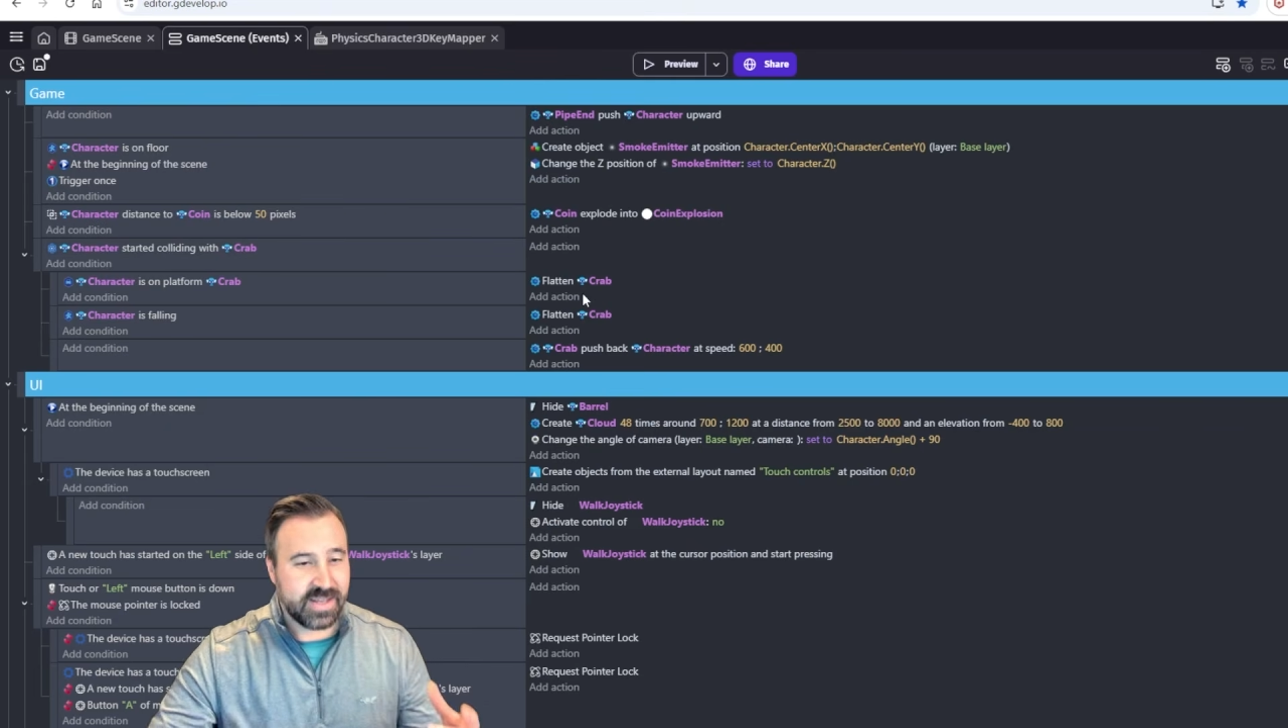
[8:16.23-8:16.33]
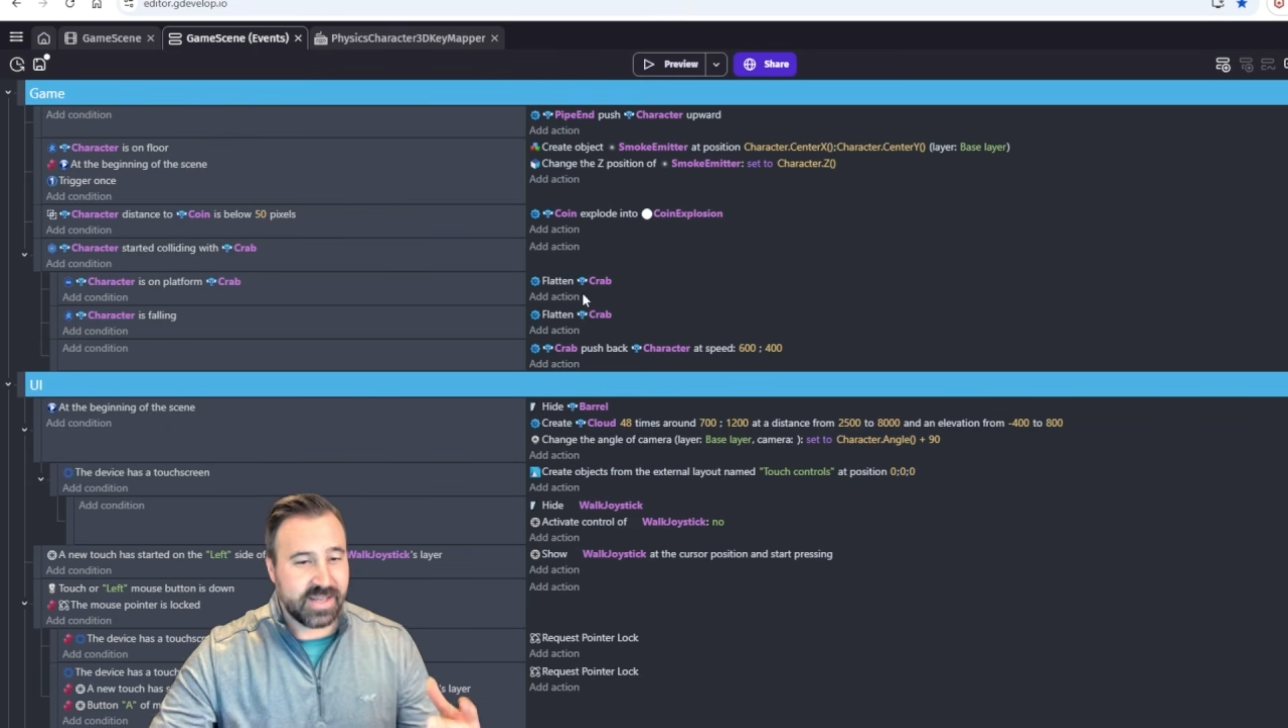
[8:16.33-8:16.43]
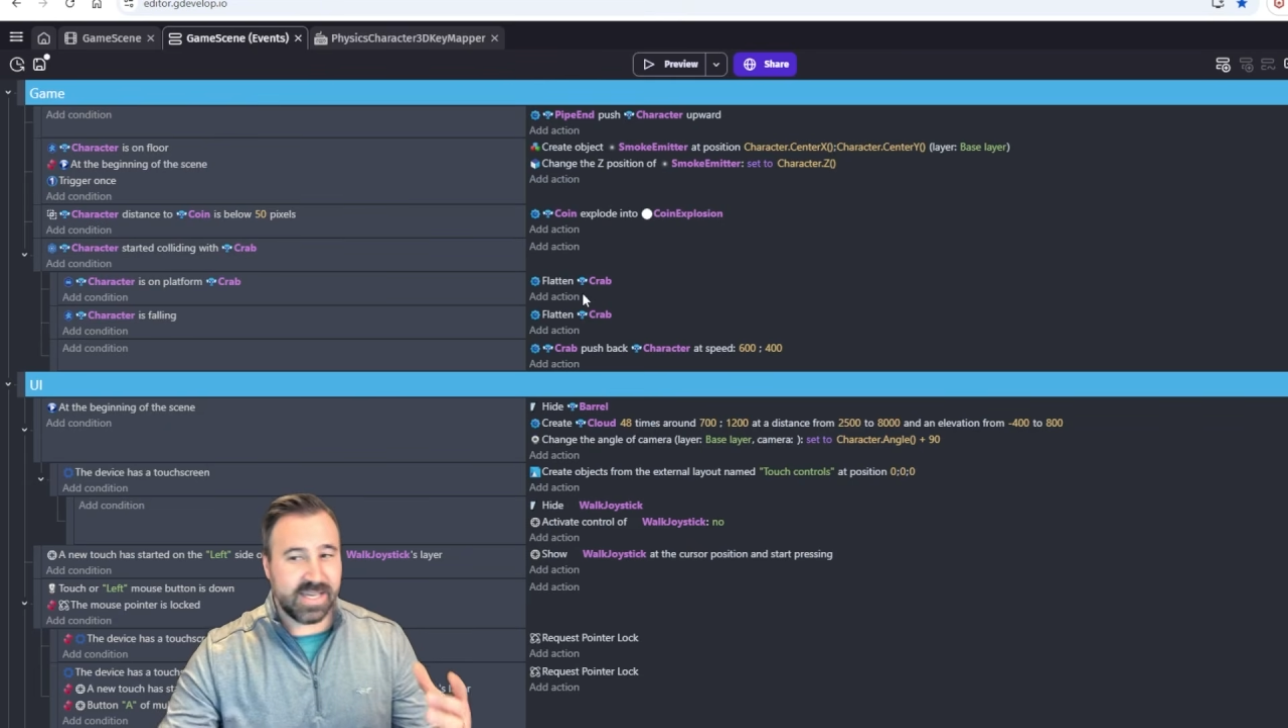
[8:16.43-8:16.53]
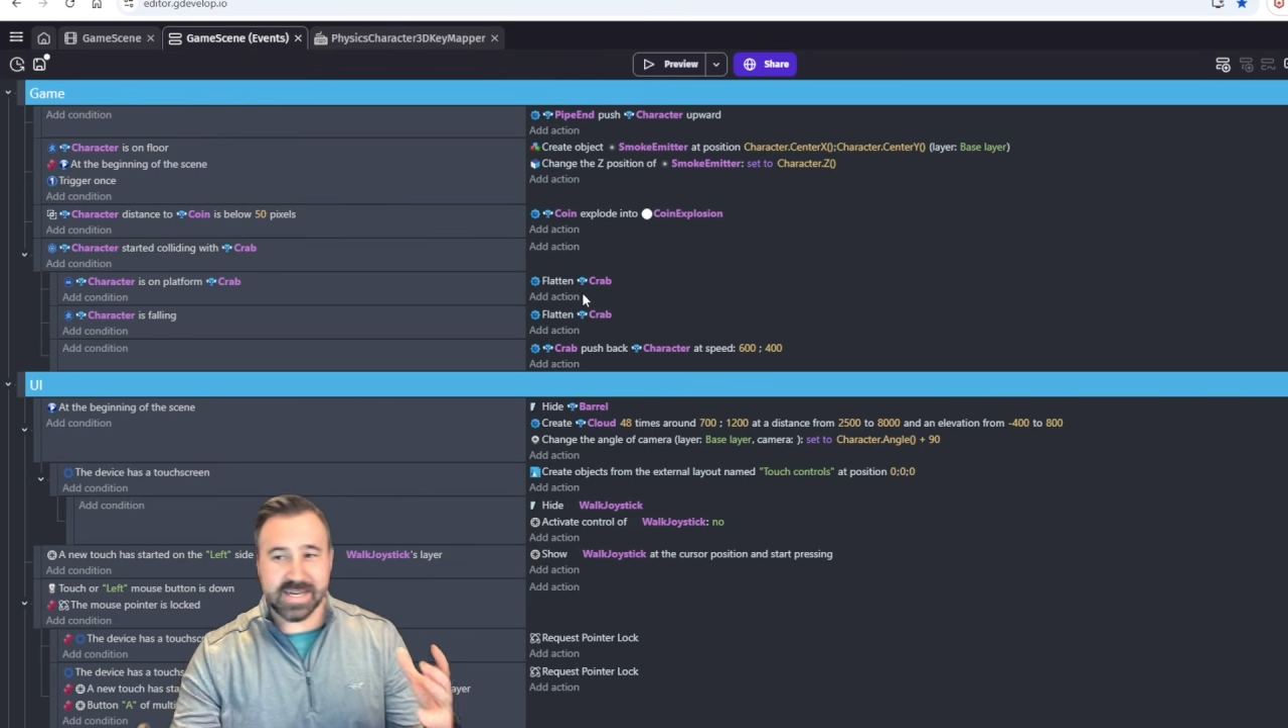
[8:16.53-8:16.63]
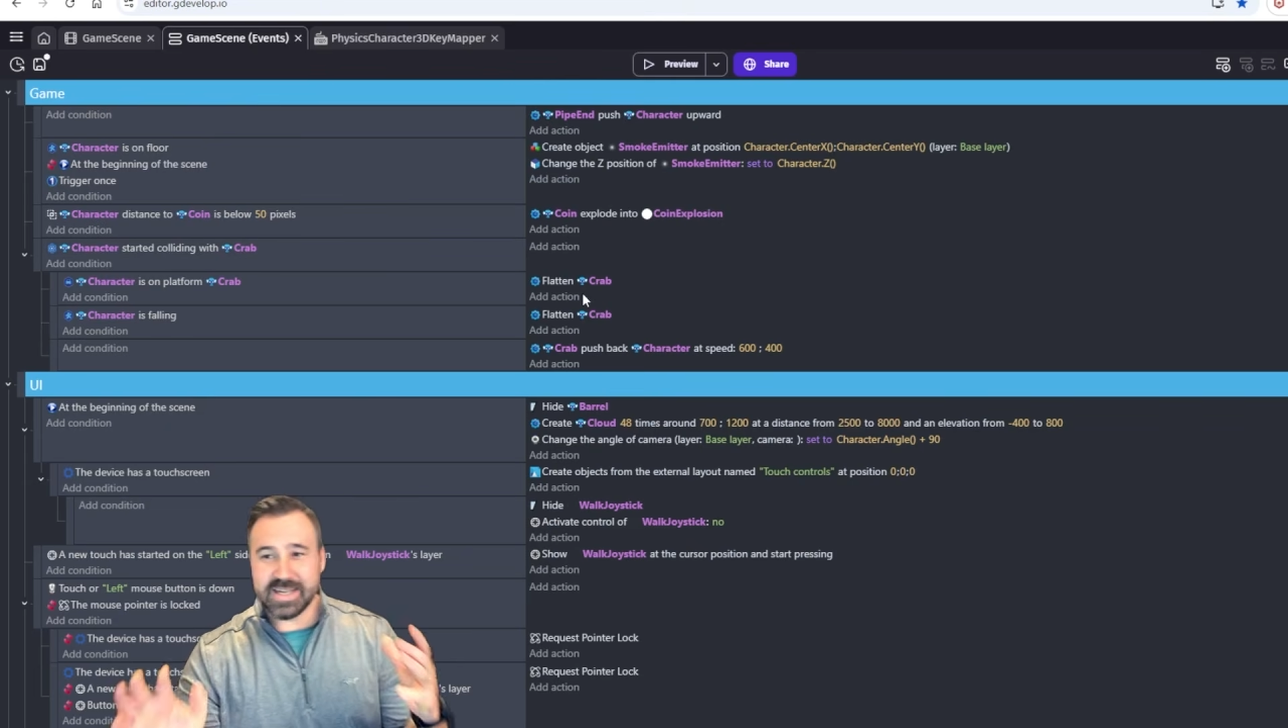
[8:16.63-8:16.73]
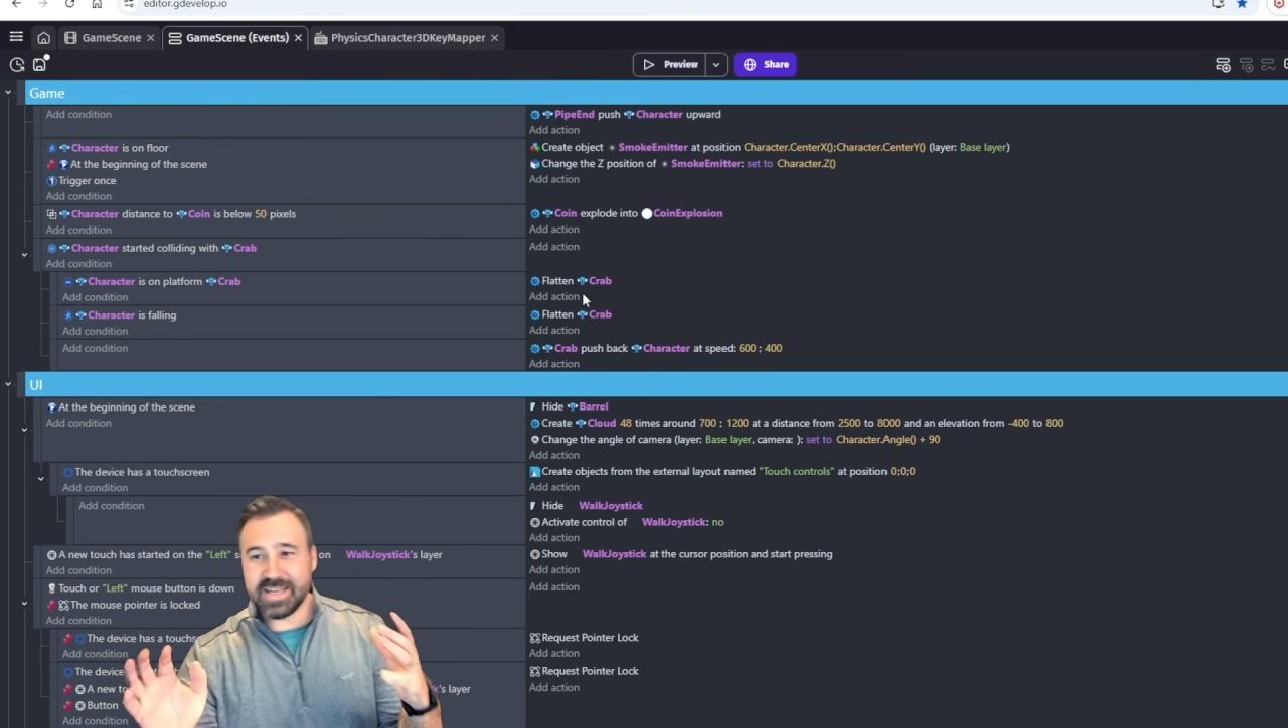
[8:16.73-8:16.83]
And